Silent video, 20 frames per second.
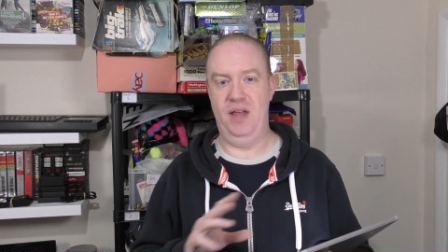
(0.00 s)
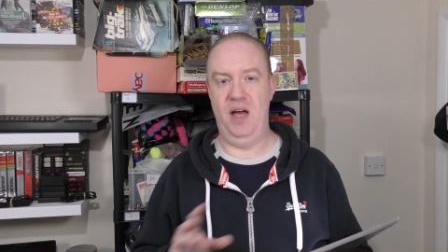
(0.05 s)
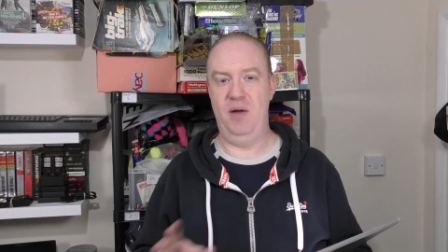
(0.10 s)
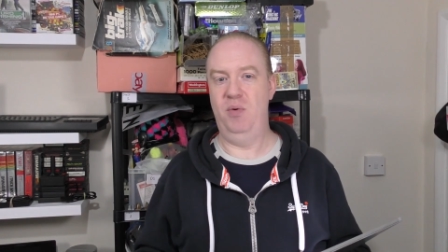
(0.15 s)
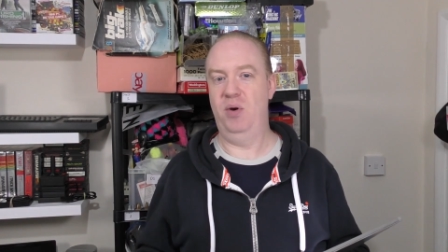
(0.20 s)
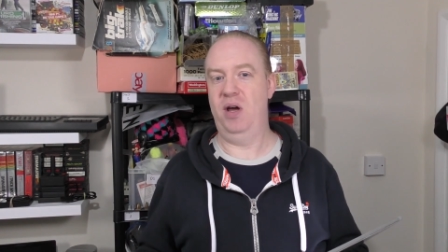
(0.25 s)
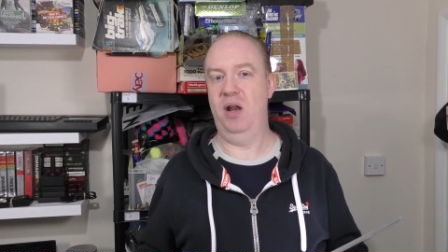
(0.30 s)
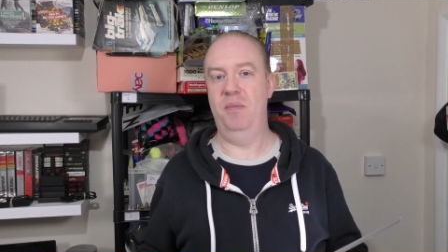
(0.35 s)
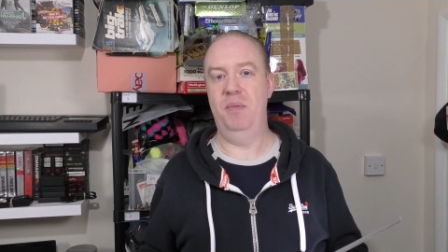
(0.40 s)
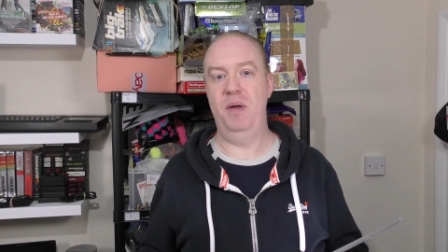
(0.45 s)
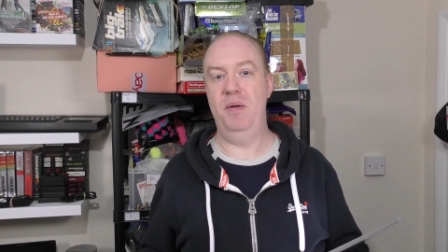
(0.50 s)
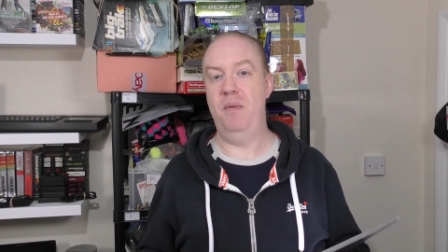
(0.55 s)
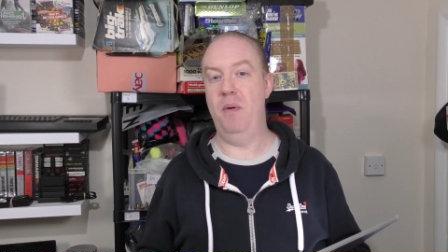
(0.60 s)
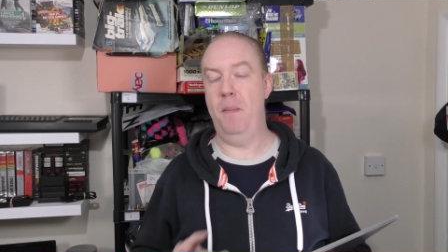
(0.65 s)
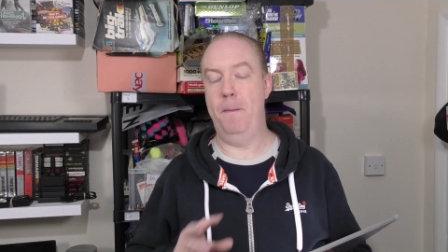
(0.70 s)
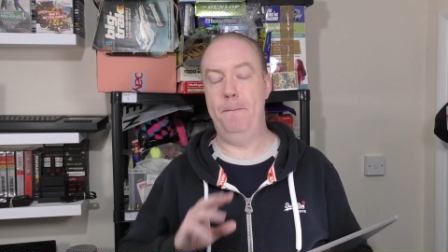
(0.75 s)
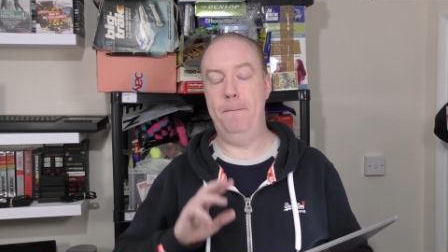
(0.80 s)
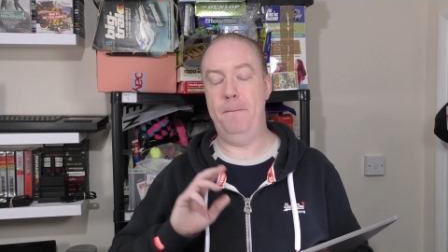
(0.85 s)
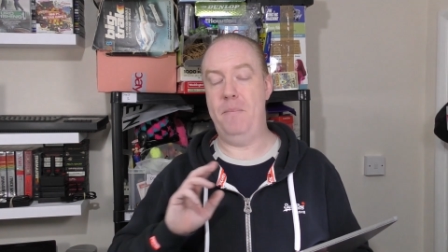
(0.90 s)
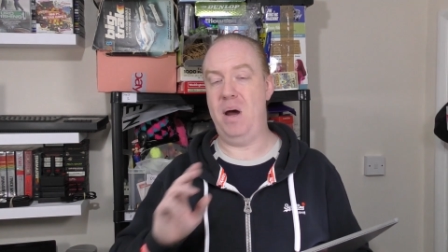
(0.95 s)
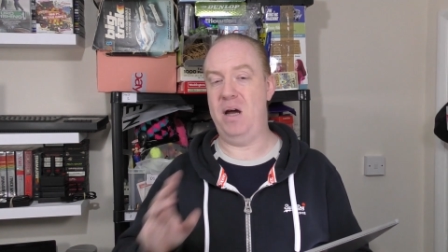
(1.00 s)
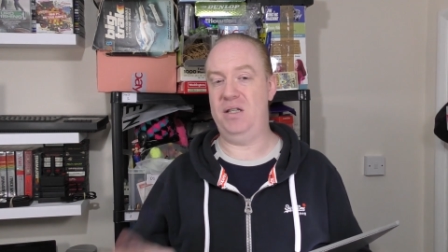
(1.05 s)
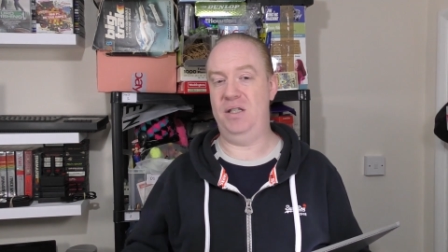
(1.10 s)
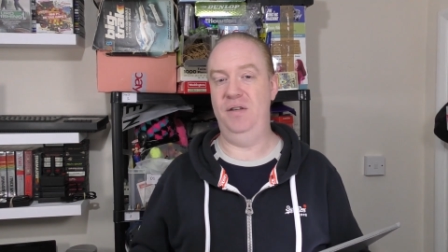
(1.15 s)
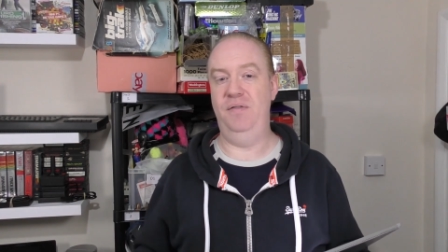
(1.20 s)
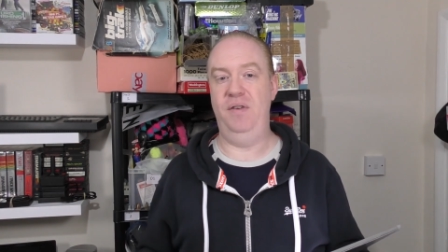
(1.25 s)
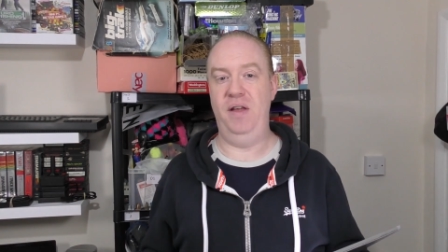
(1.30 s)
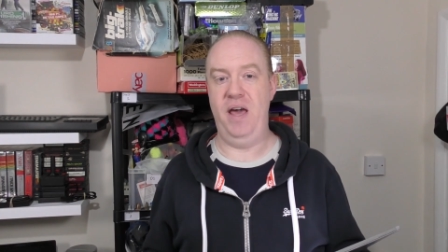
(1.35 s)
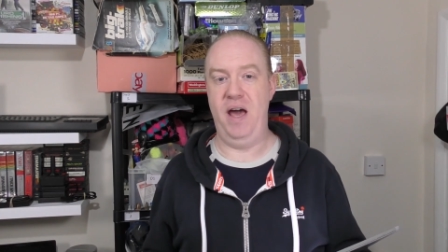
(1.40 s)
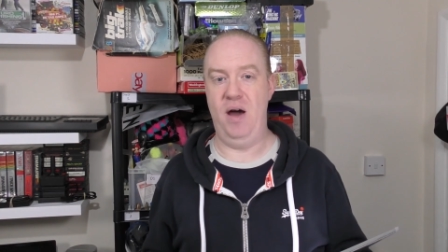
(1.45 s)
they were going to be
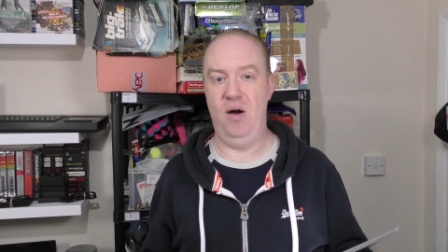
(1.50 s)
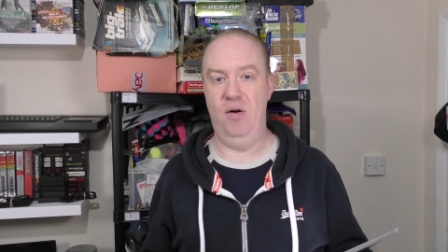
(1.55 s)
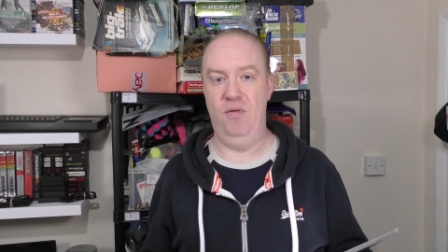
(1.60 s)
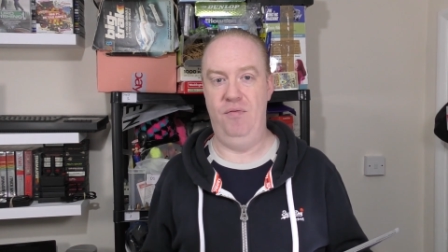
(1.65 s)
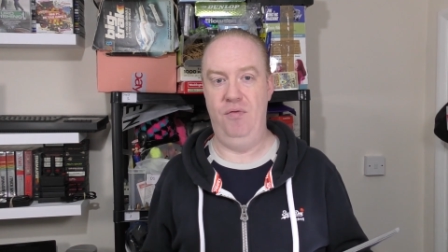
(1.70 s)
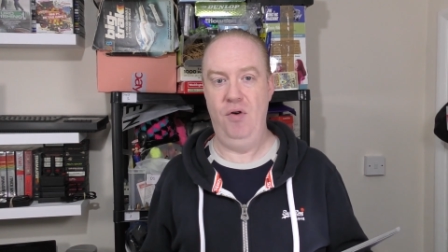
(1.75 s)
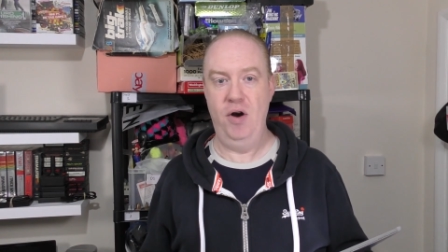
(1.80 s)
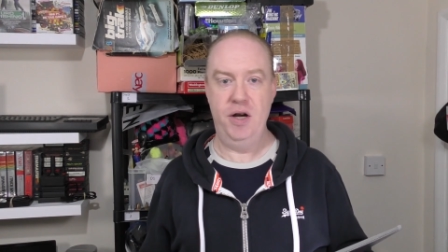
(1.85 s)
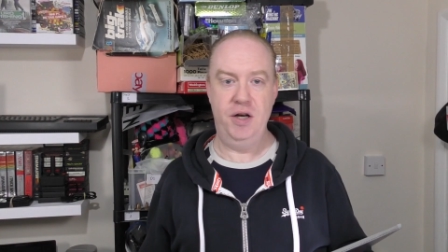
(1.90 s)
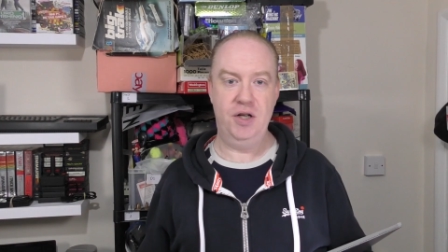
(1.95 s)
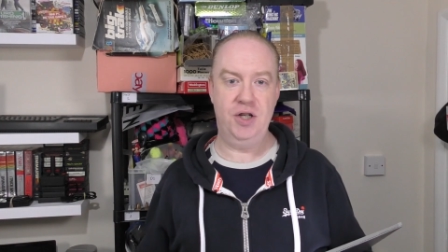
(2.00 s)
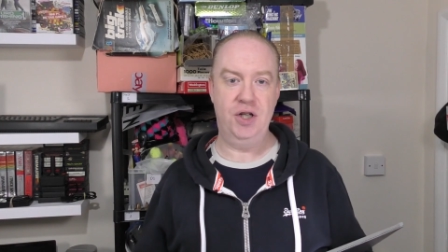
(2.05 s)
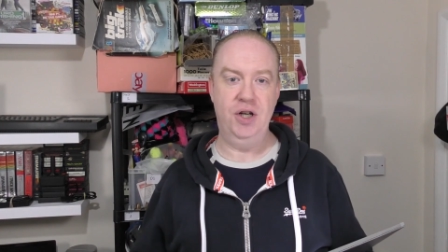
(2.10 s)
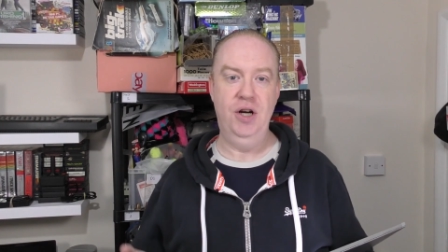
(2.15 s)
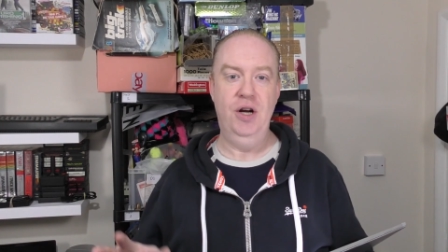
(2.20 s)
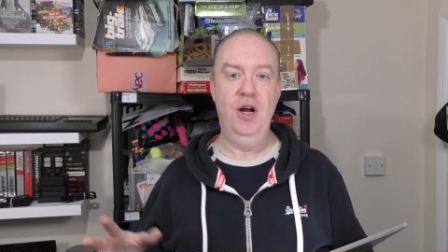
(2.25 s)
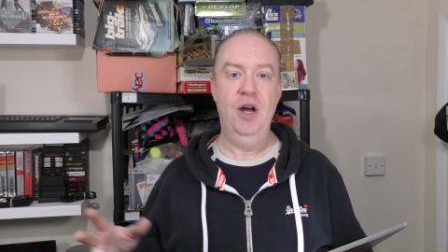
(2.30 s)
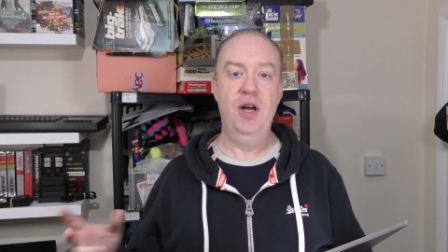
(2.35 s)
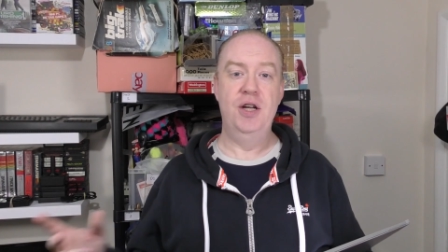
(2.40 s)
massively out of reach.